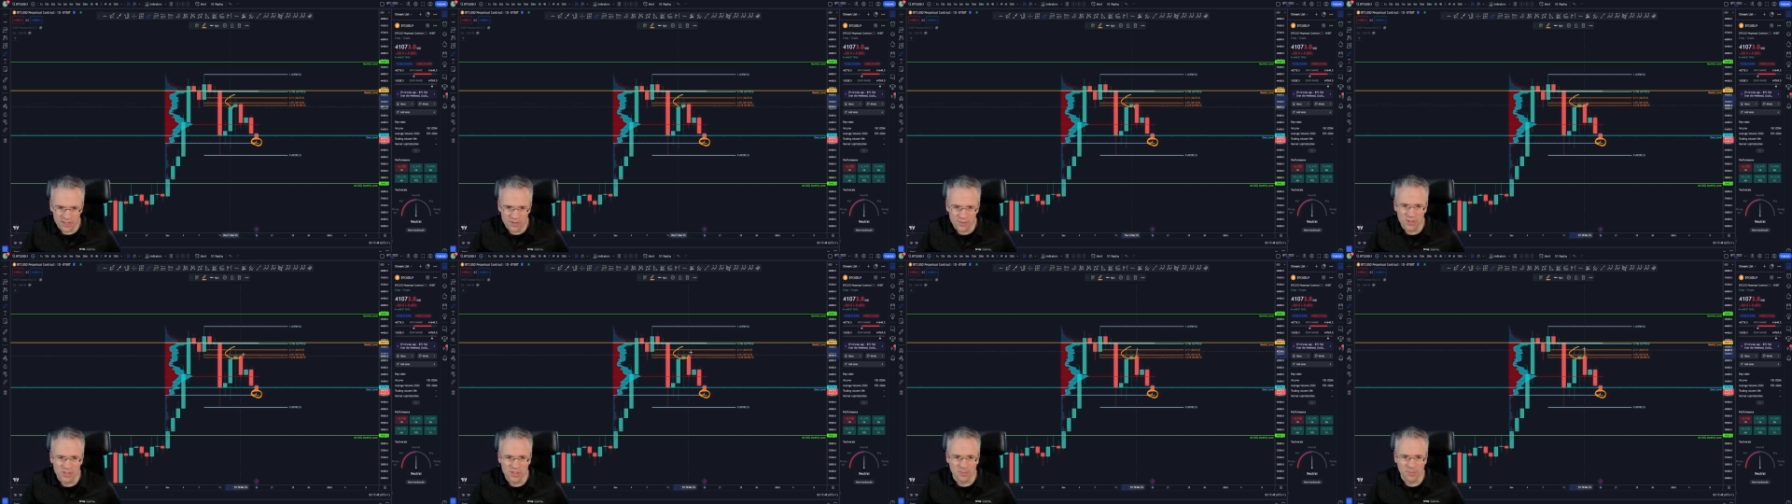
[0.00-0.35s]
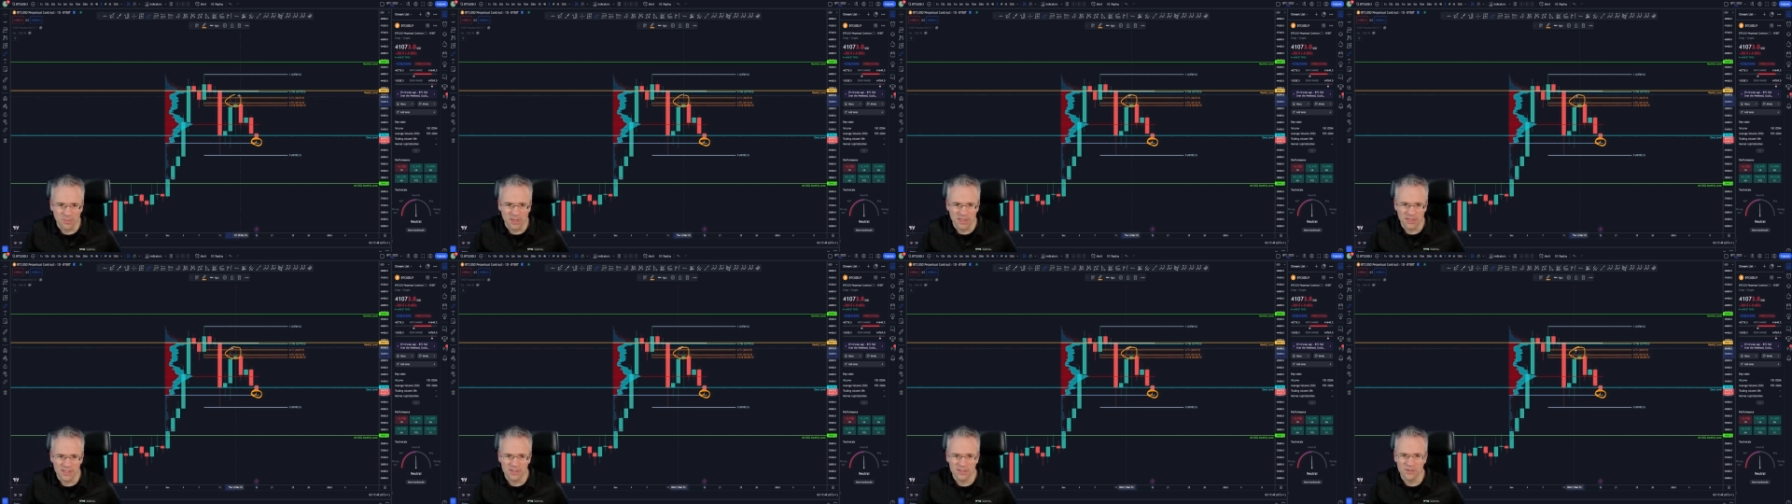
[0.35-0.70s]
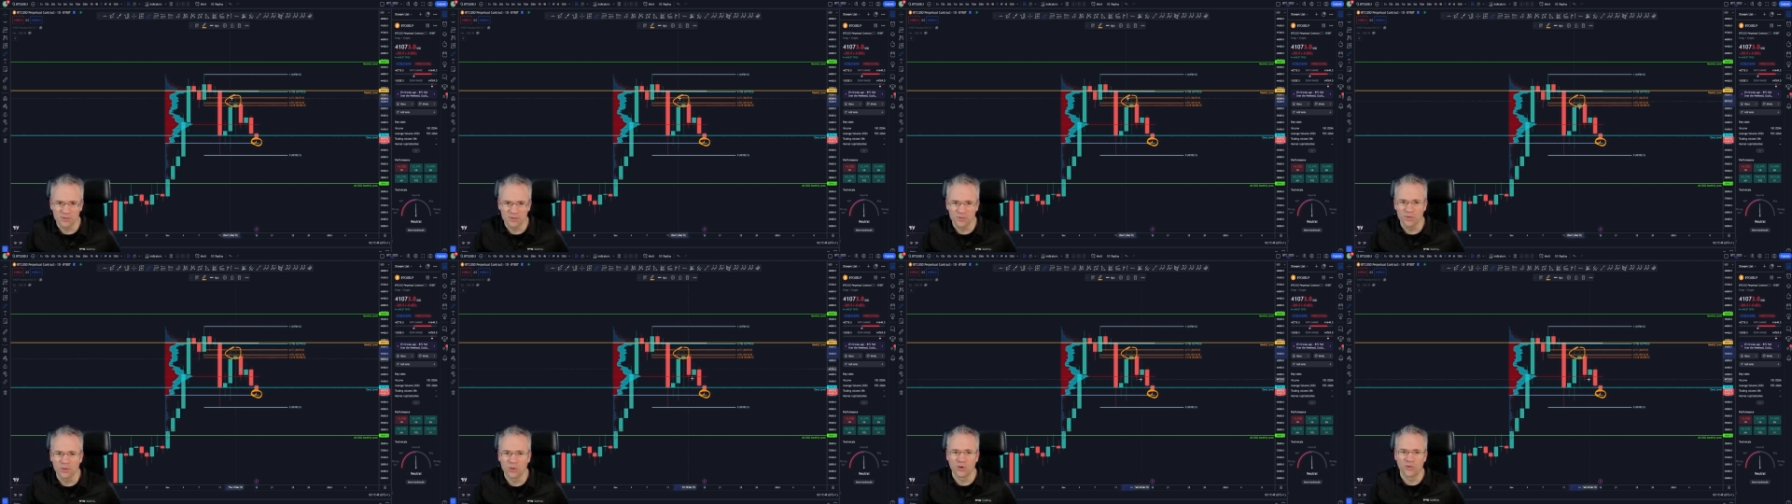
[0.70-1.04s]
was a place to
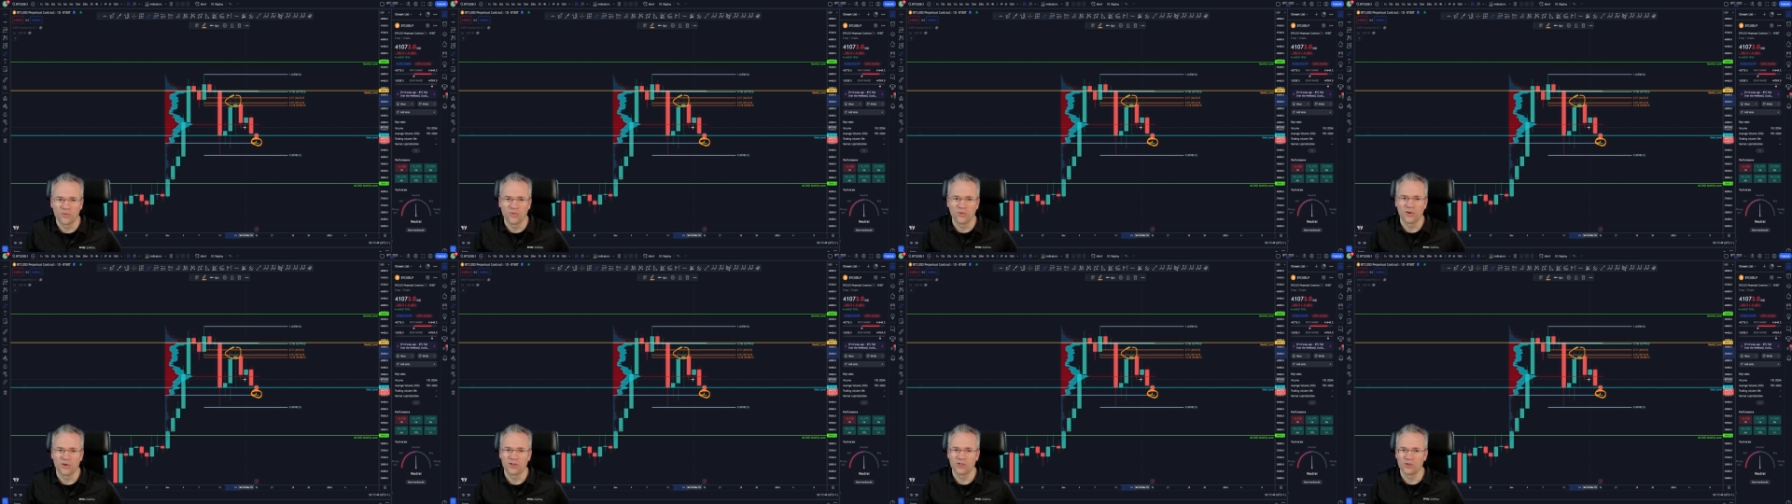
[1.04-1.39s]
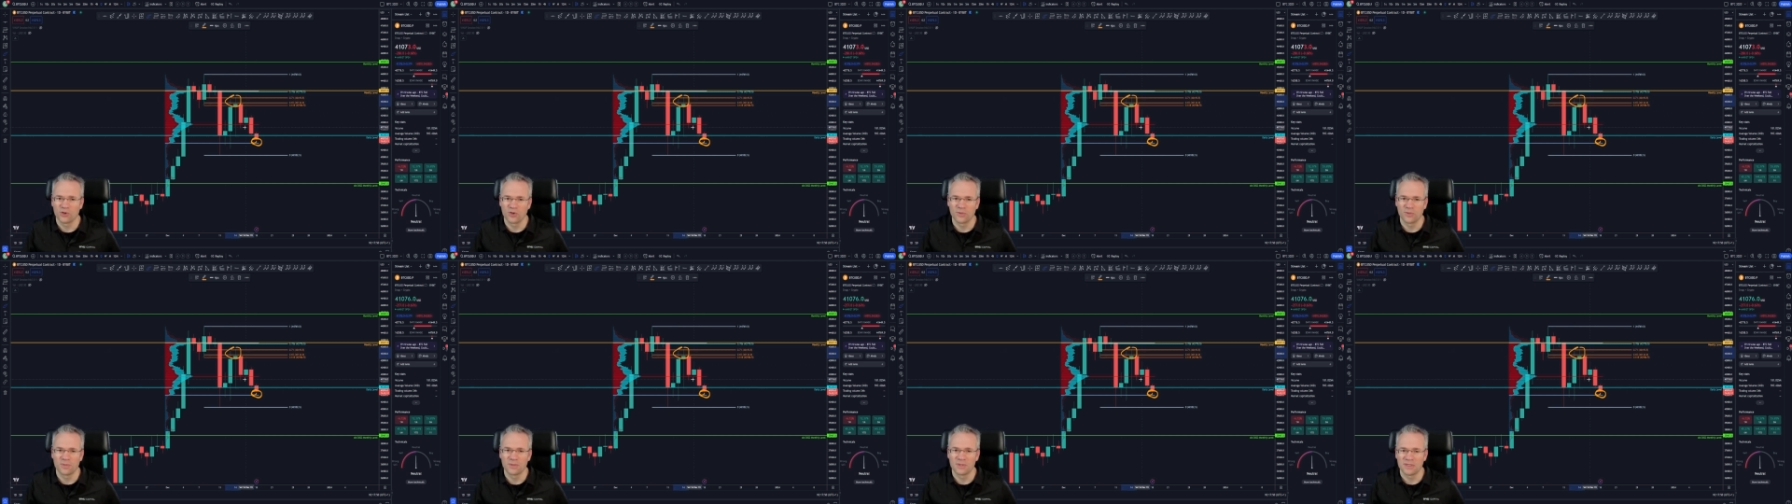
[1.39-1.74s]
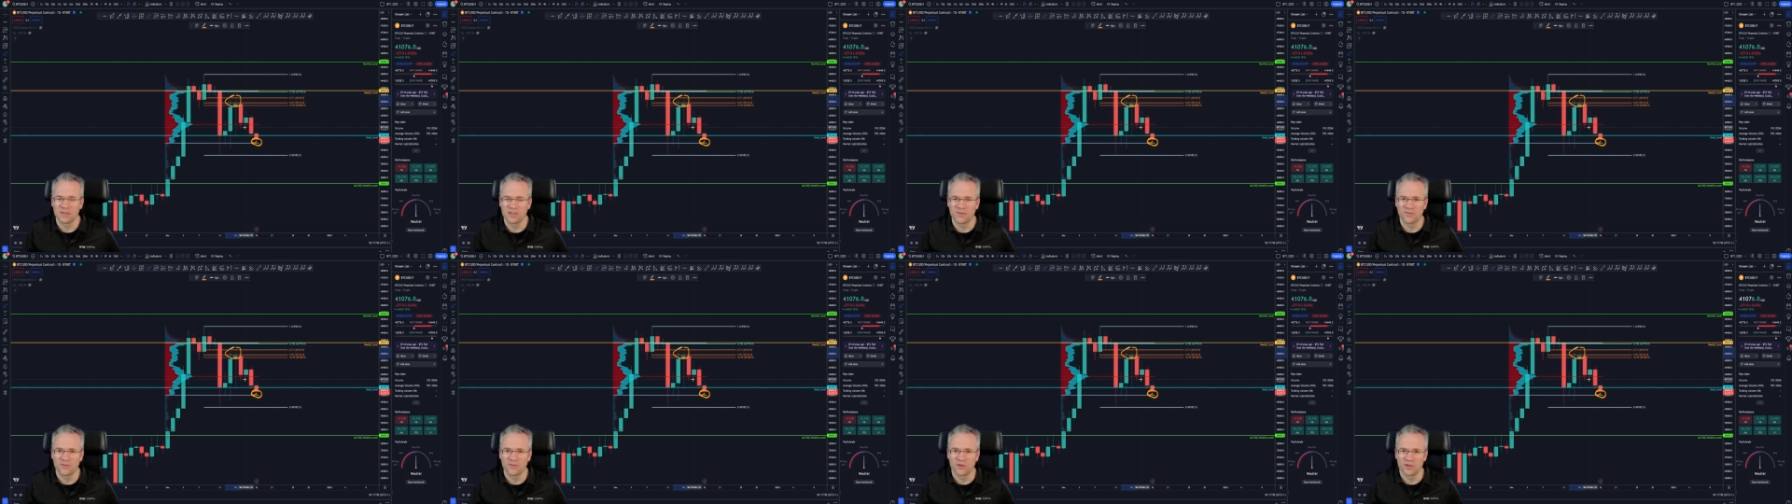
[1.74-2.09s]
look for a short
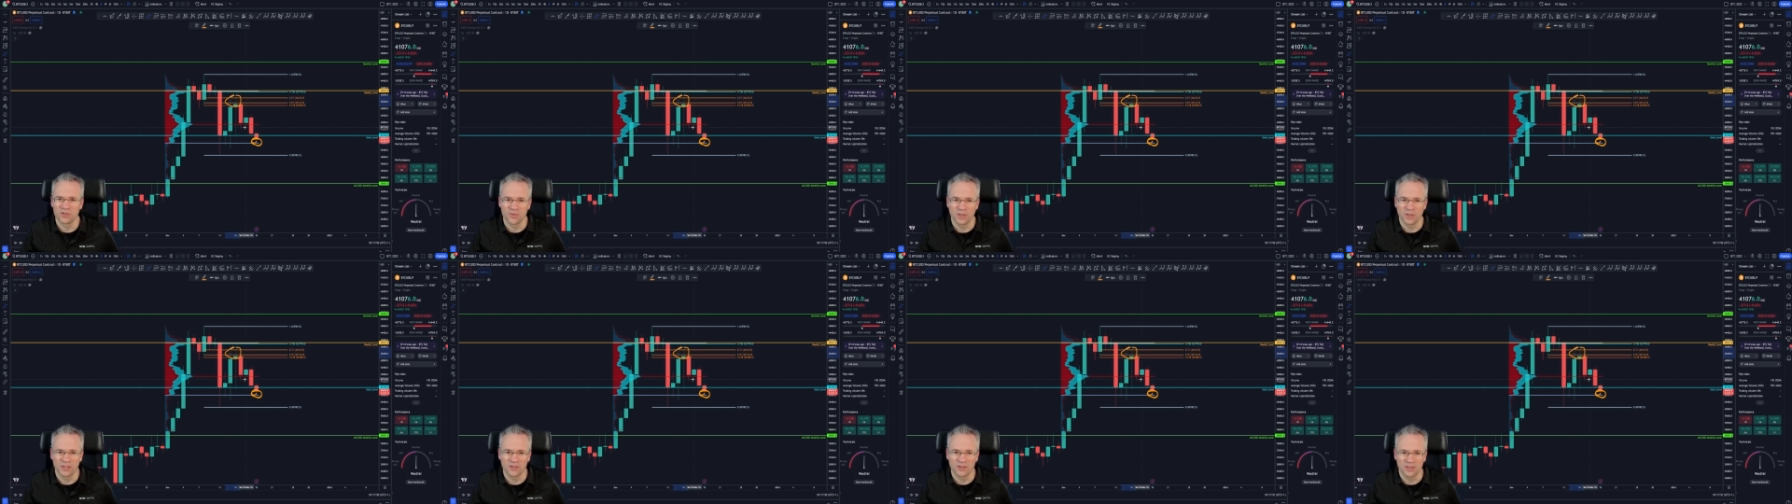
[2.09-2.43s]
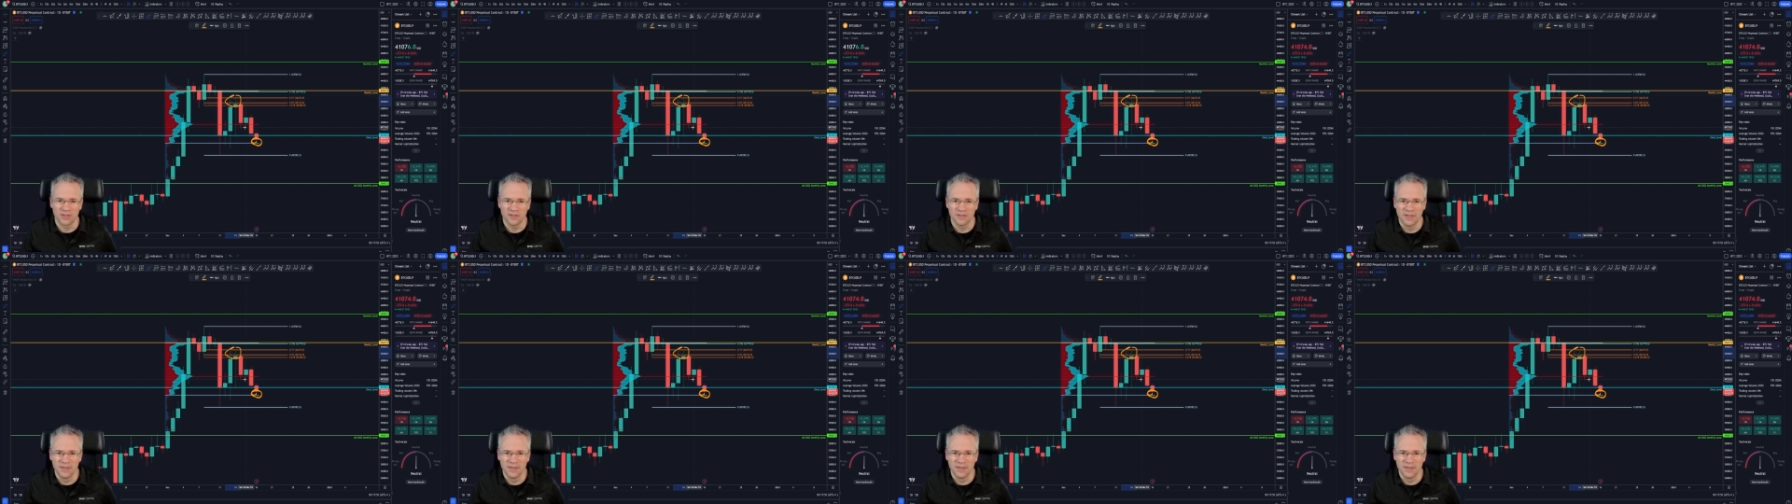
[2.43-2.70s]
position for a swing trade.